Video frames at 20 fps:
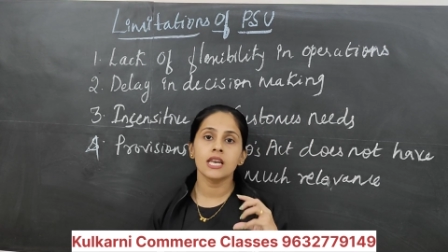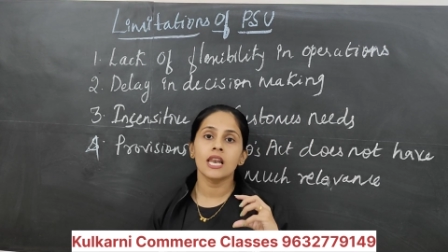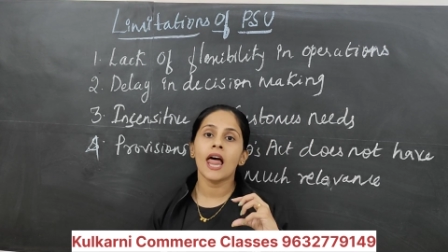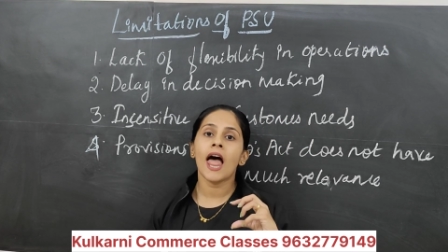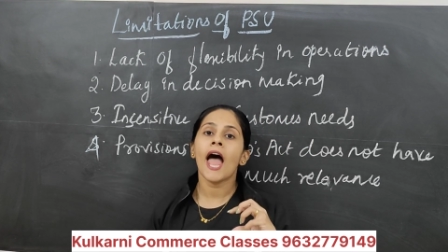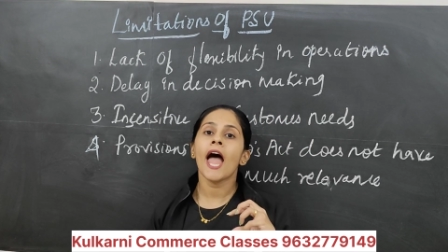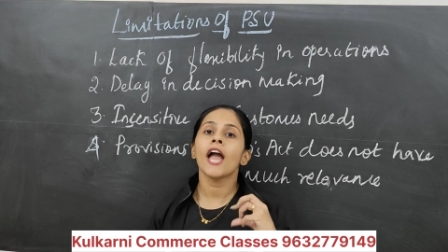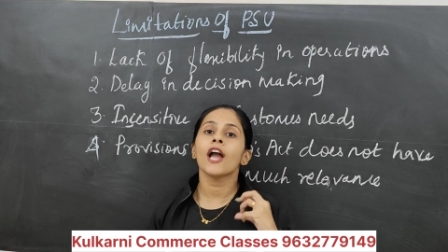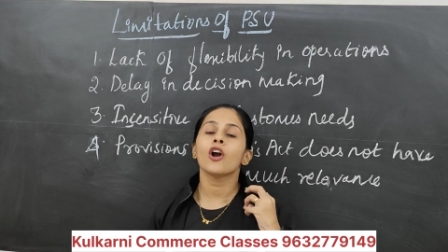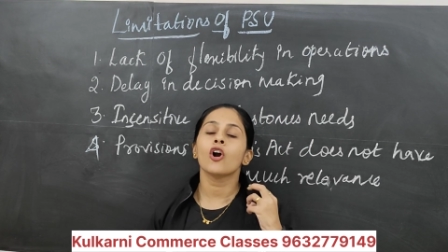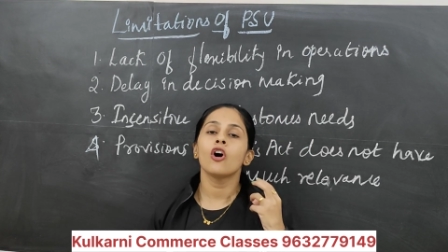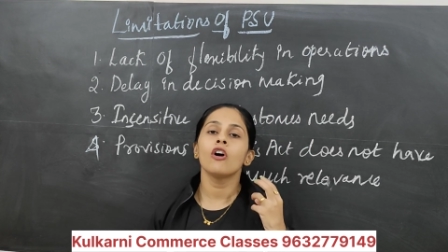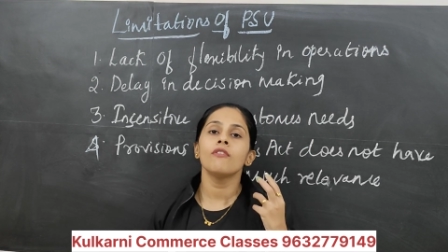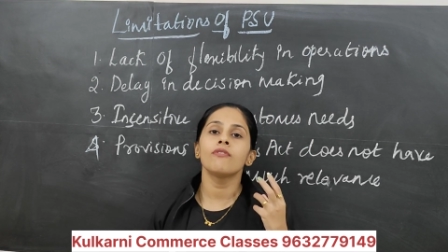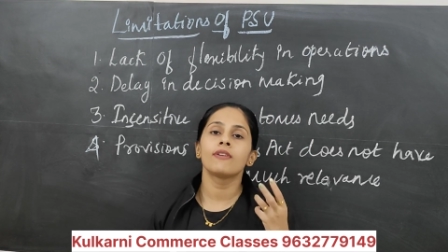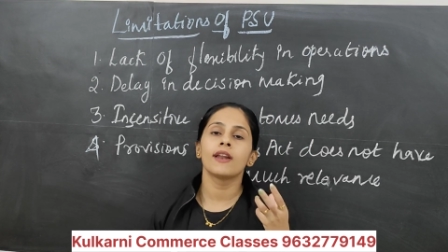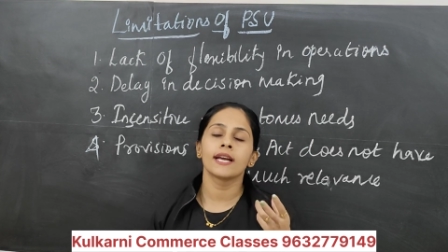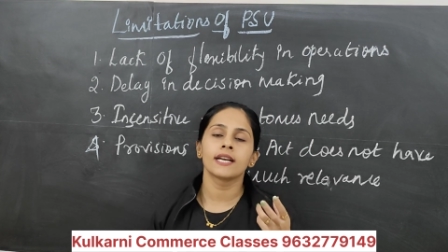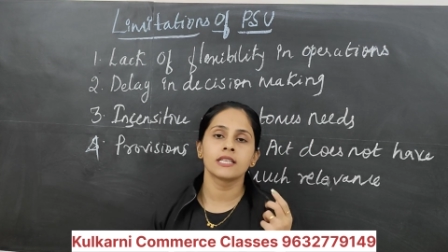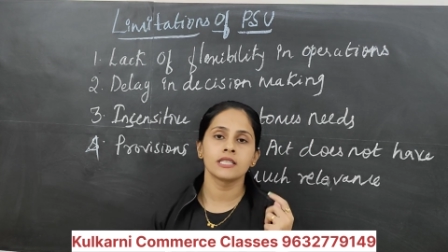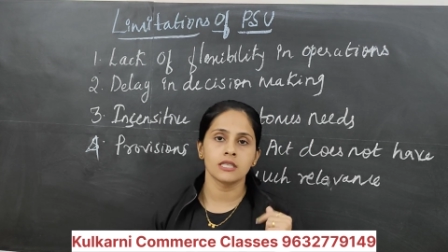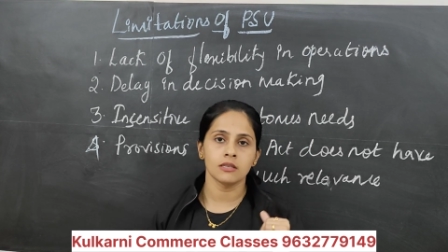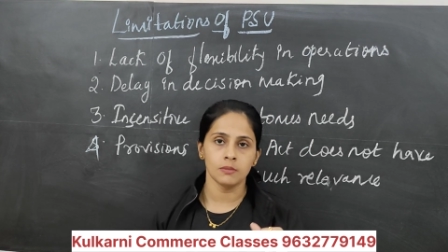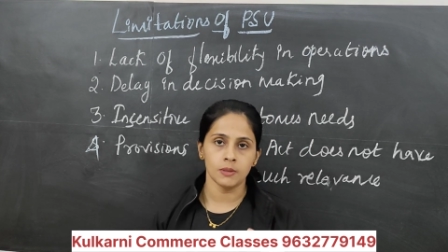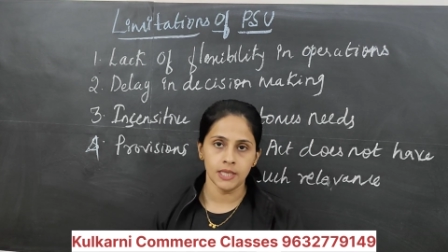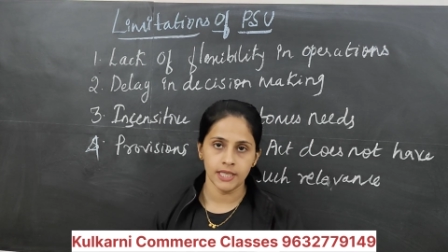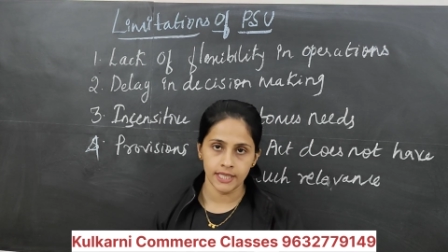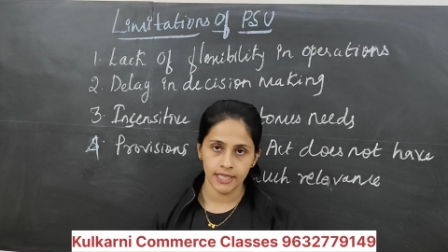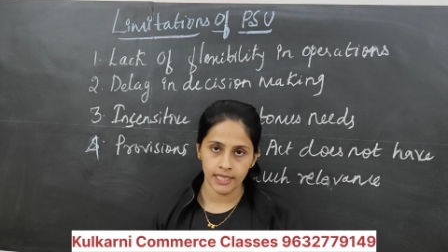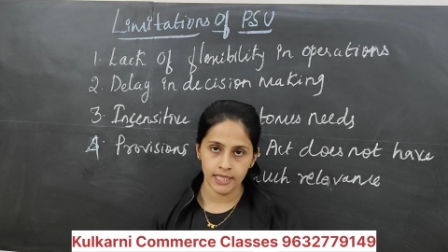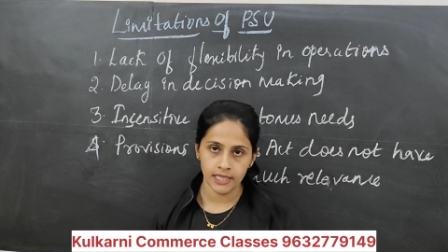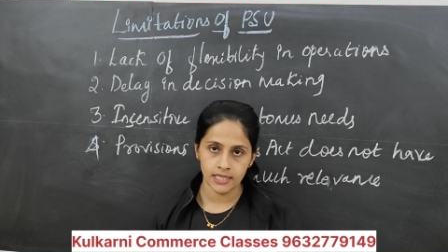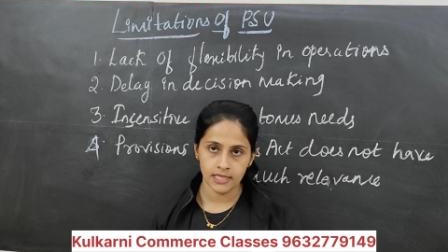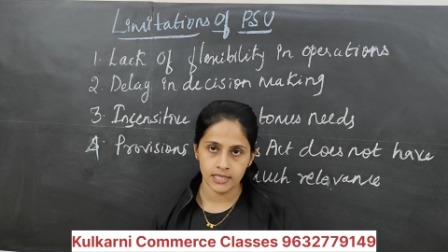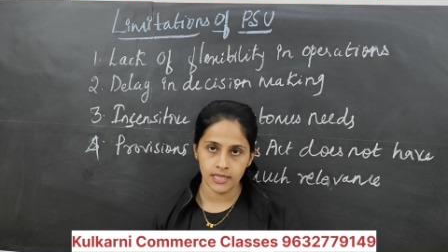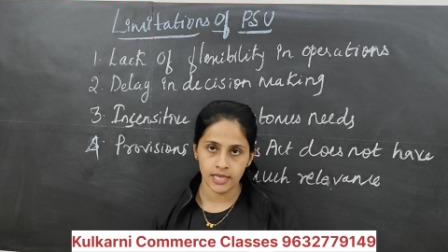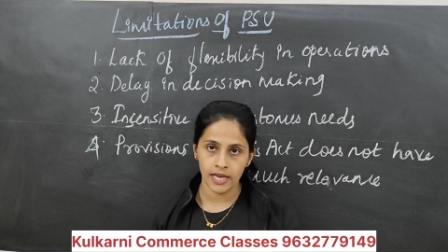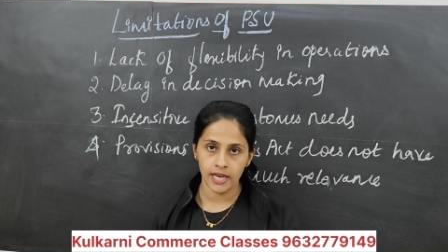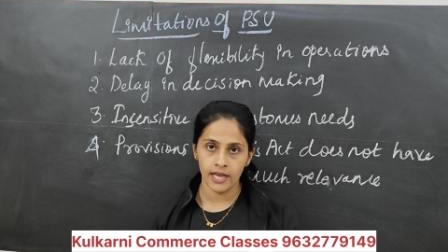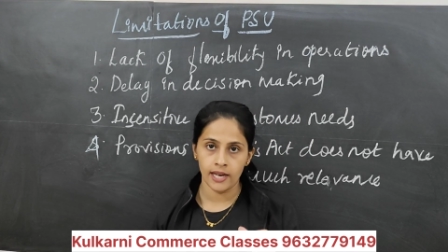a lack of flexibility
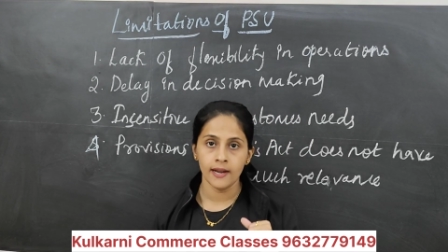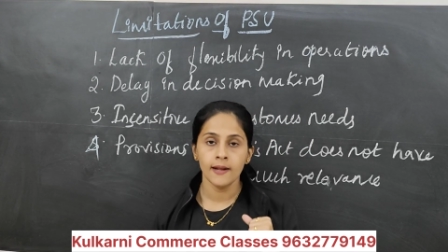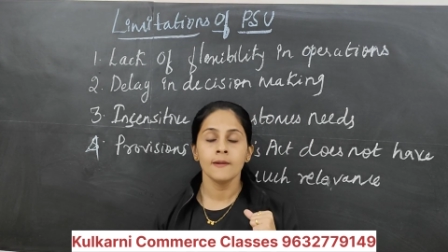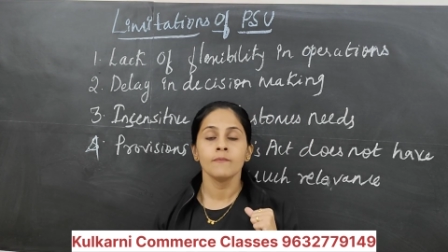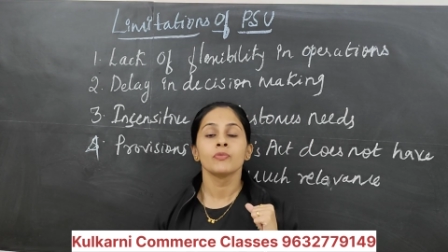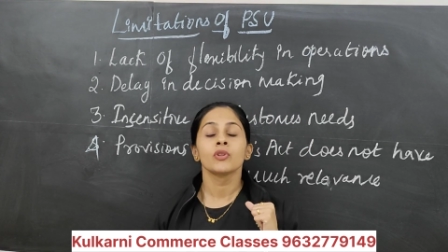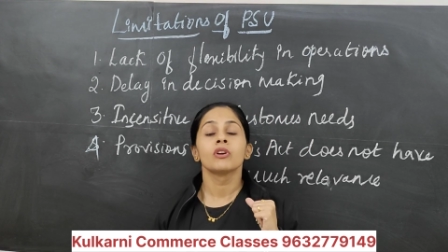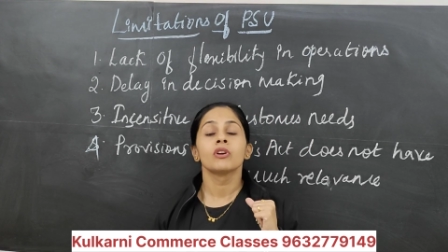is there.